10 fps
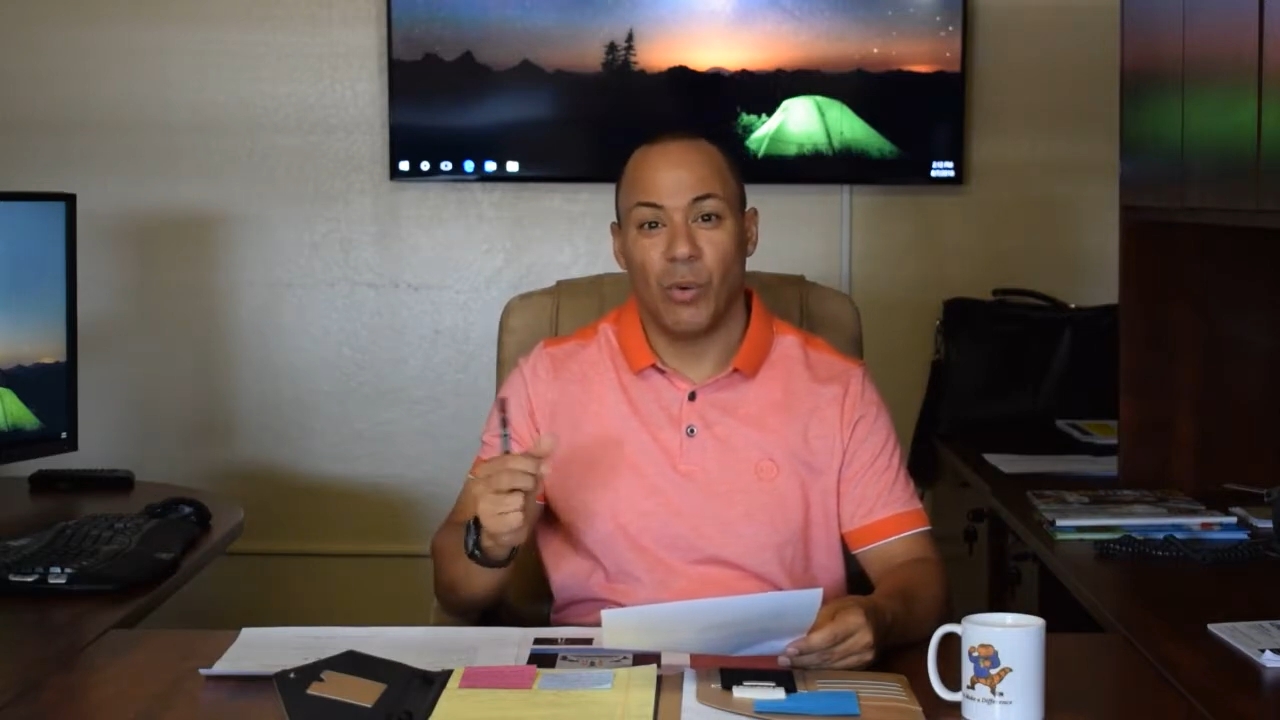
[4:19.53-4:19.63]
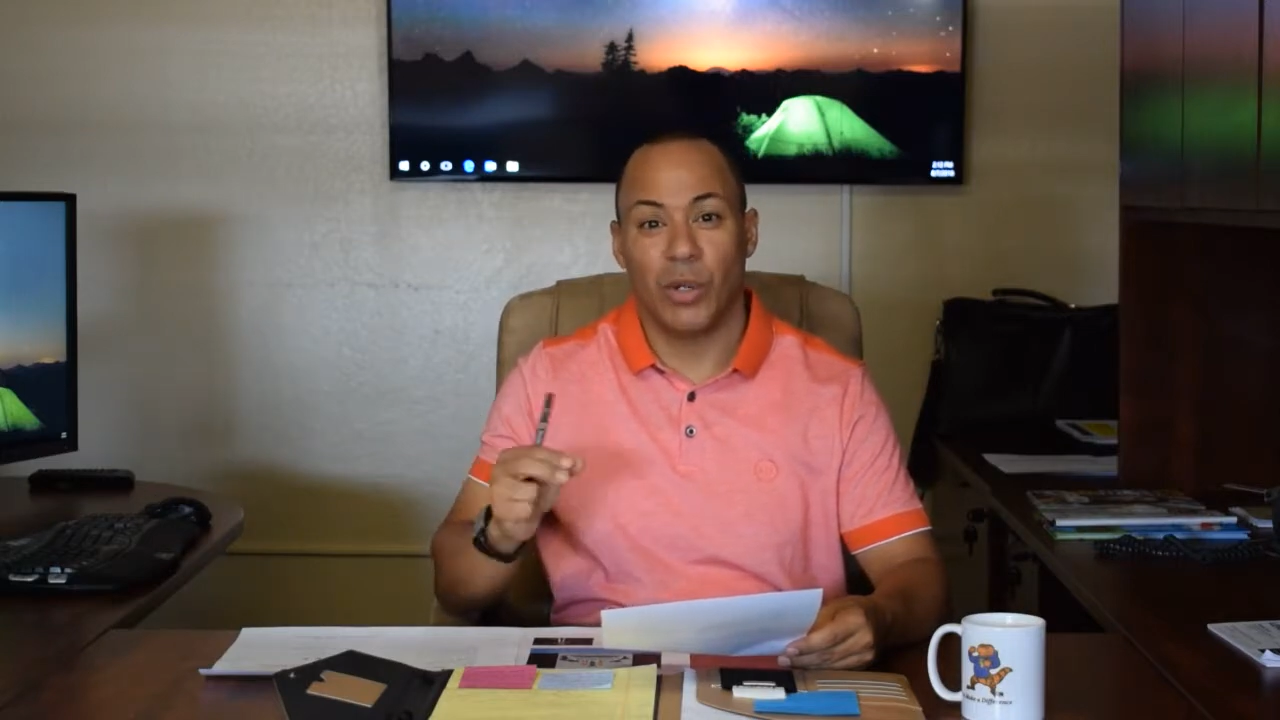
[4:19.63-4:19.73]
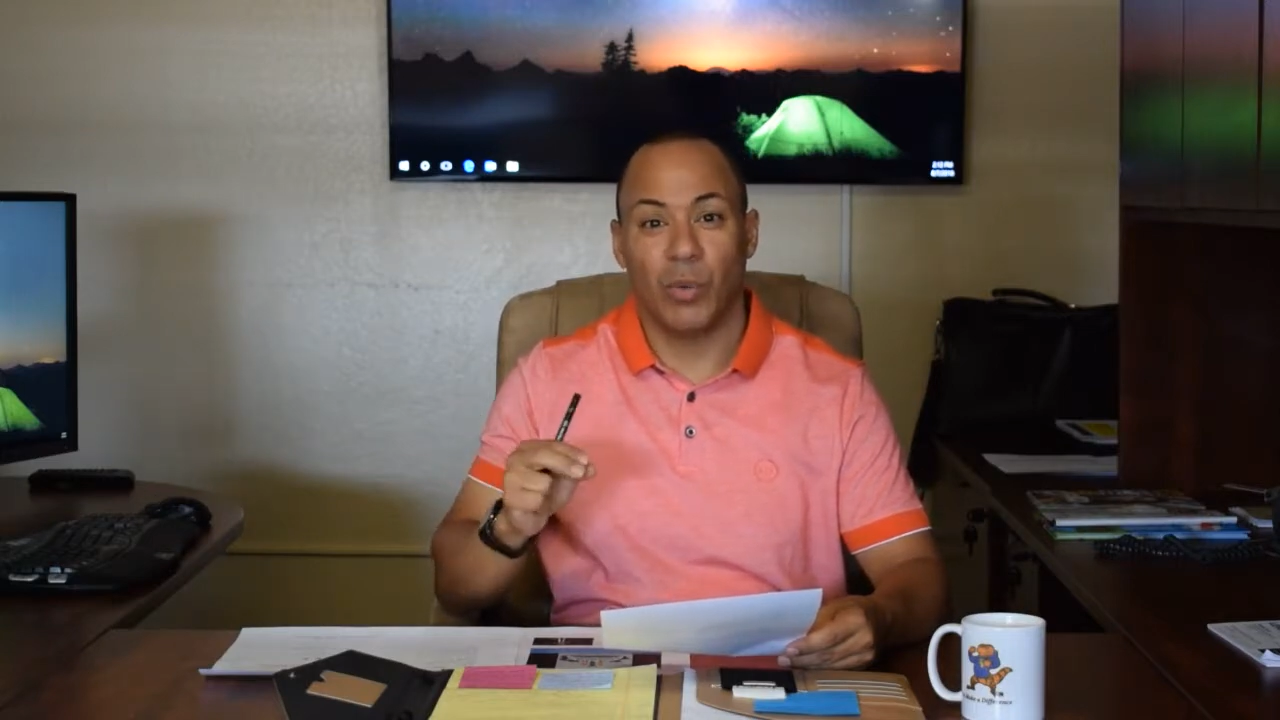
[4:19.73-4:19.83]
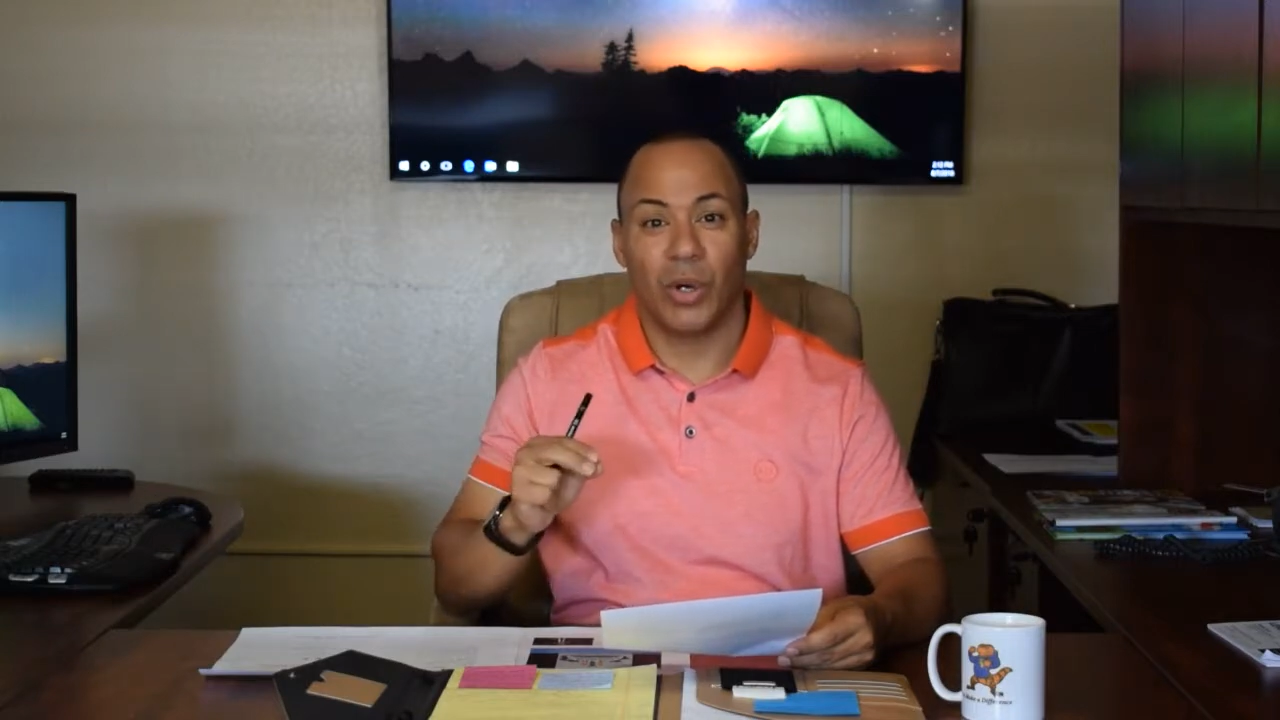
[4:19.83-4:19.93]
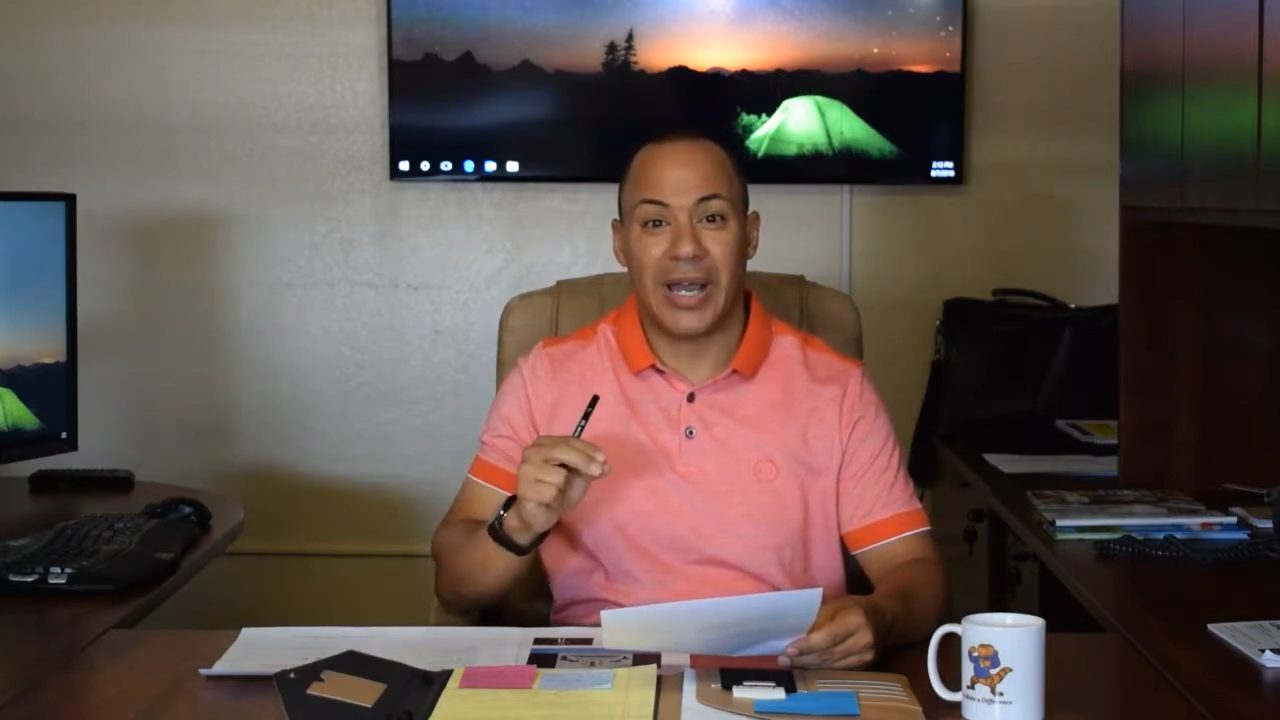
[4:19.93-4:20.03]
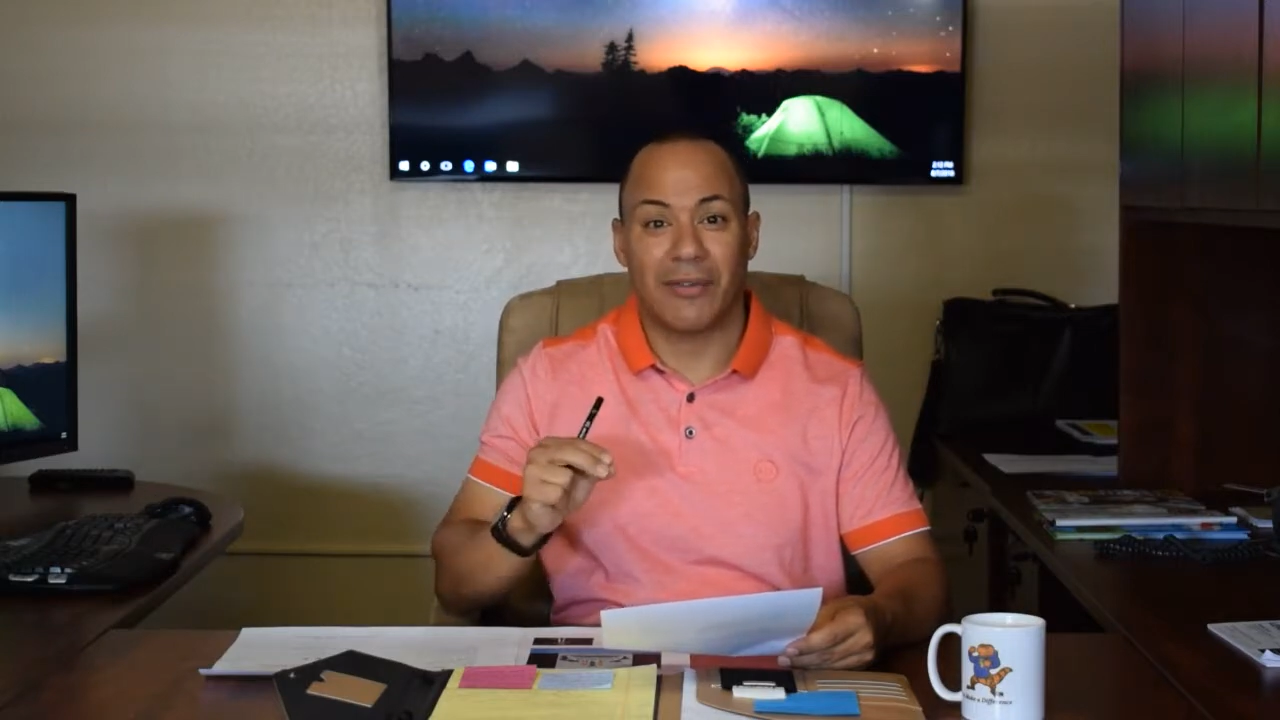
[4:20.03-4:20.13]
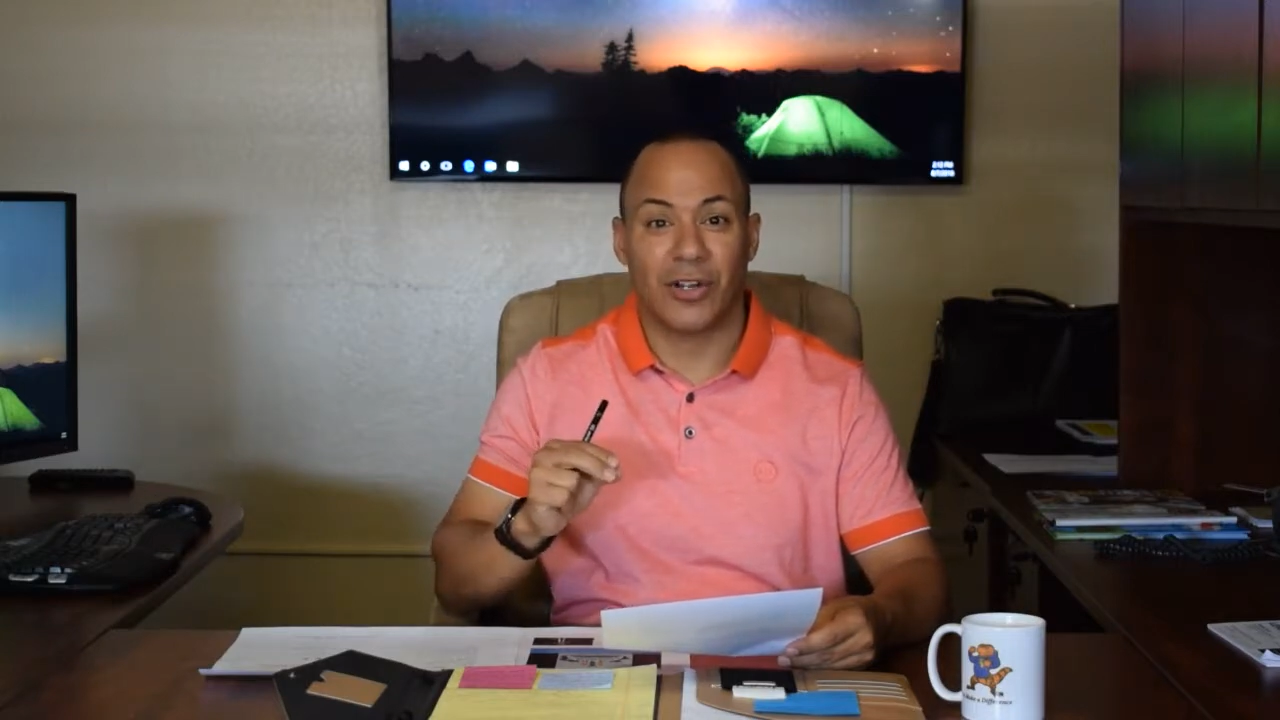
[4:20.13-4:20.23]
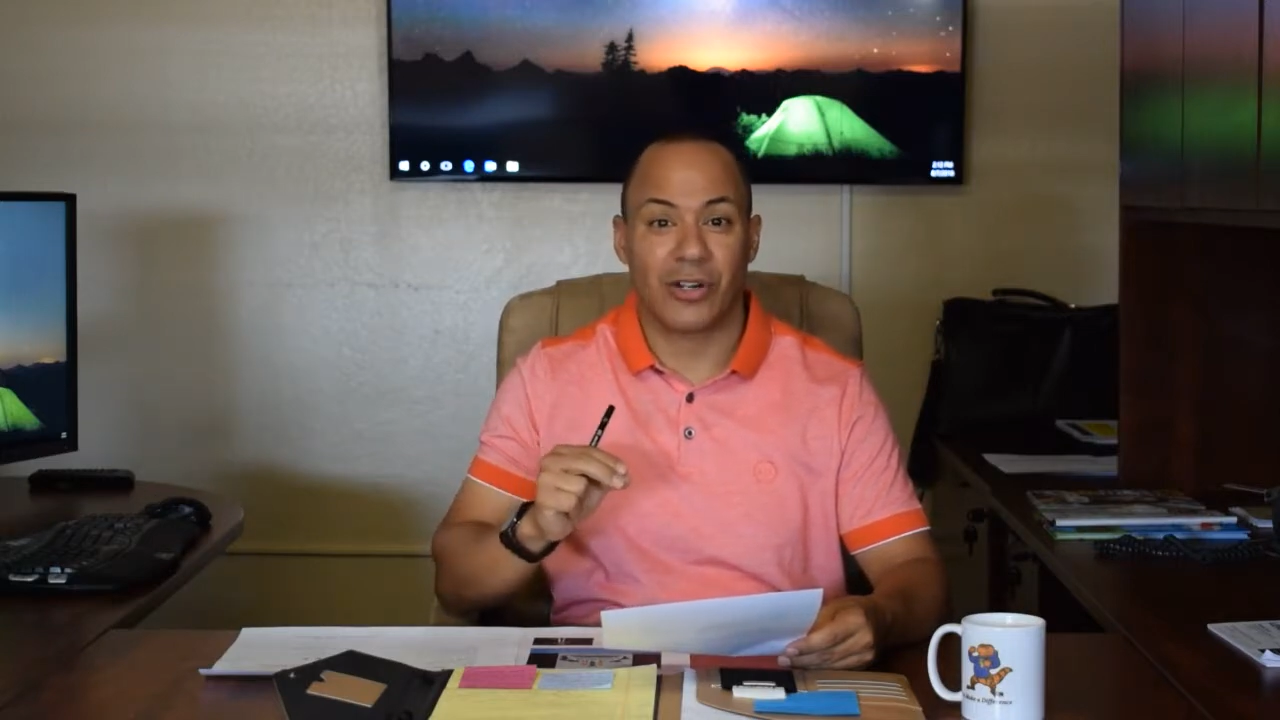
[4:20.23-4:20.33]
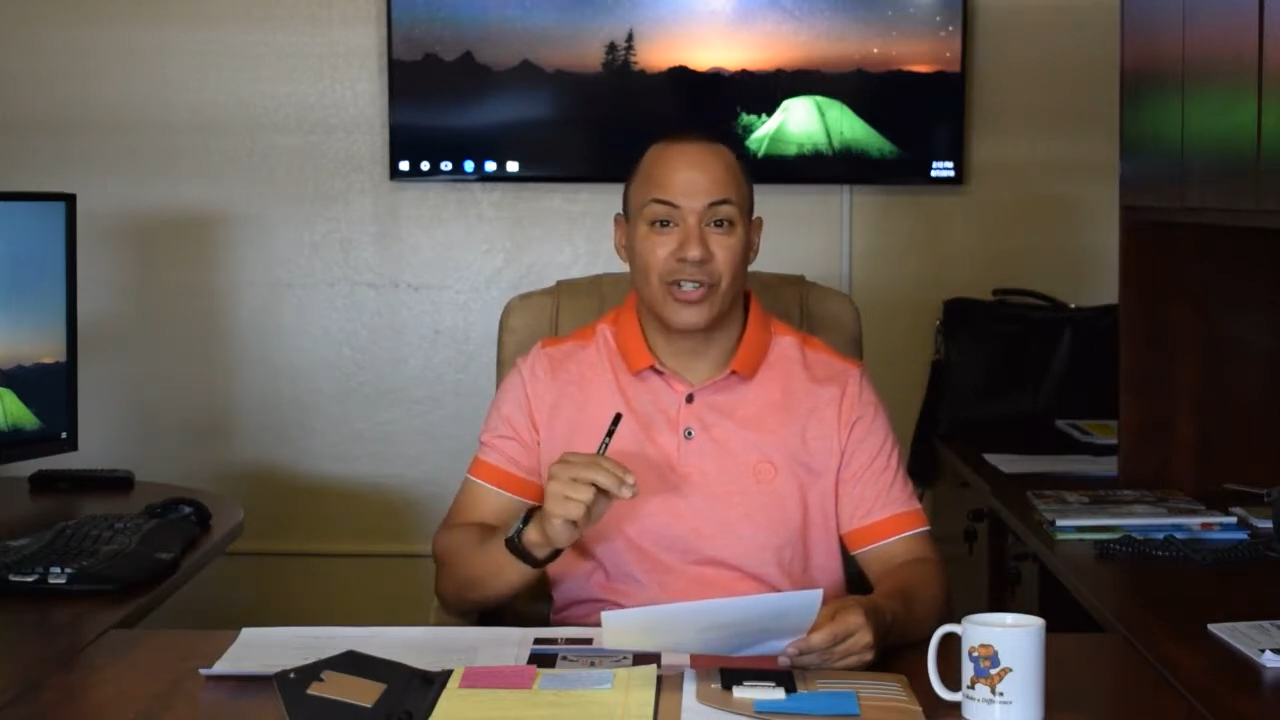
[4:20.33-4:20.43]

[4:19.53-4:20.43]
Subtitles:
We will have our